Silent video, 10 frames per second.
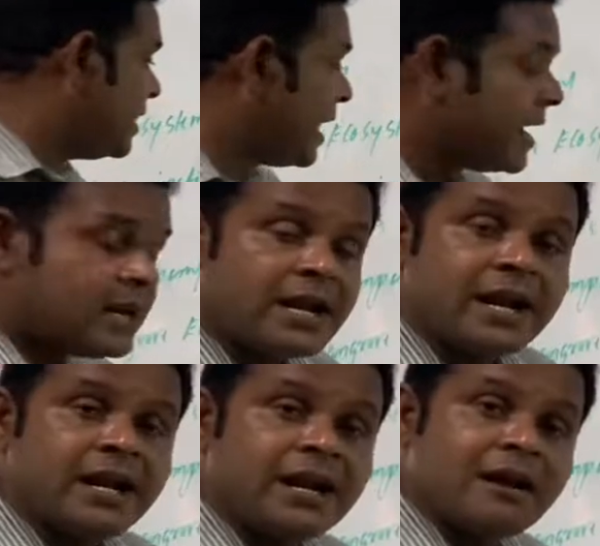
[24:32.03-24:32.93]

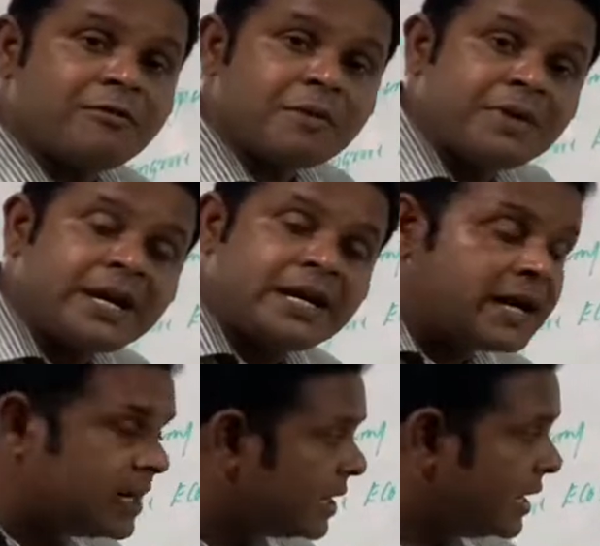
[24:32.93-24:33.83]
1999 from
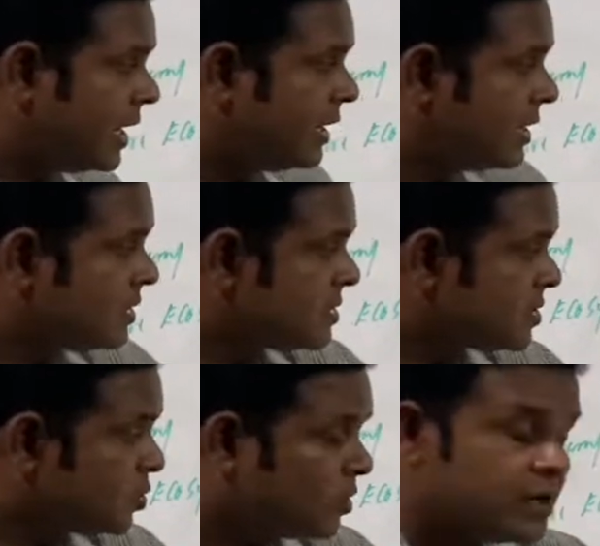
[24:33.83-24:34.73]
dictator it turns
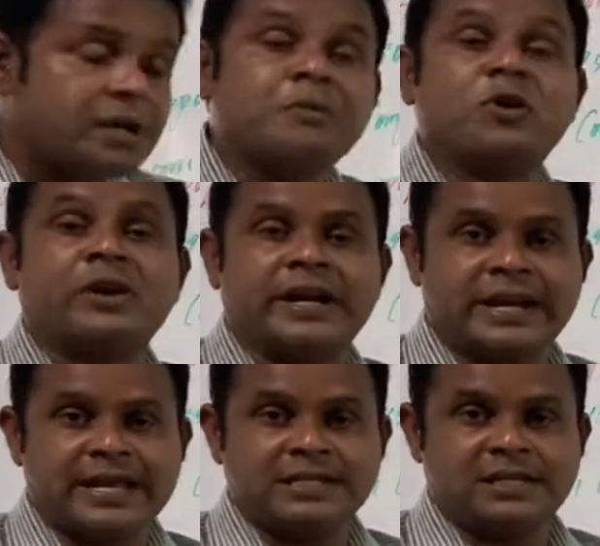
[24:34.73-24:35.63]
to democratic
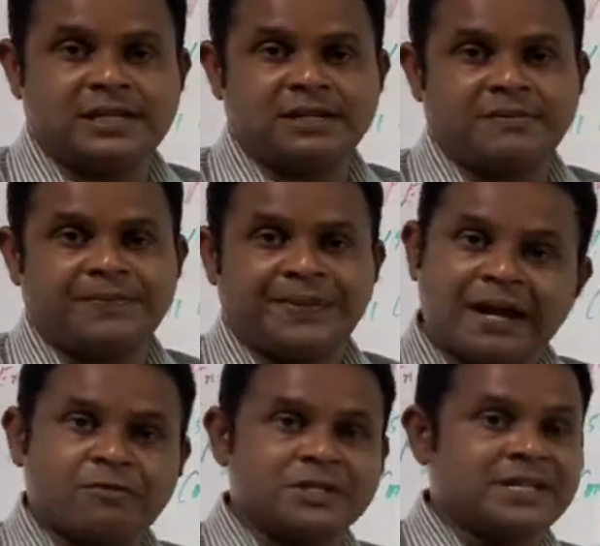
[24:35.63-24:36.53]
Nigeria.
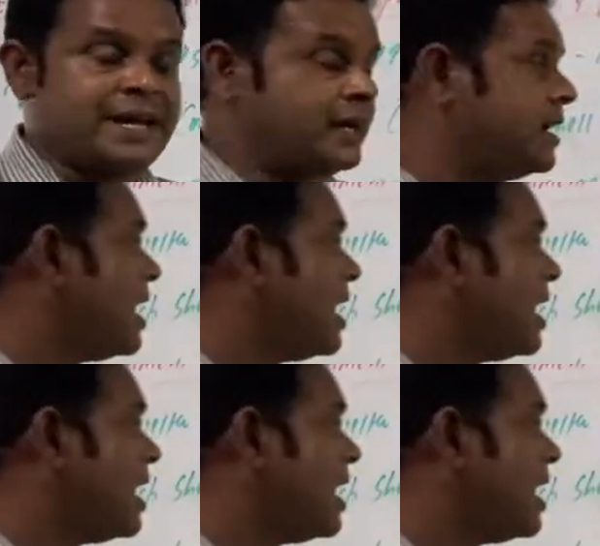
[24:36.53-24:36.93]
That was the end.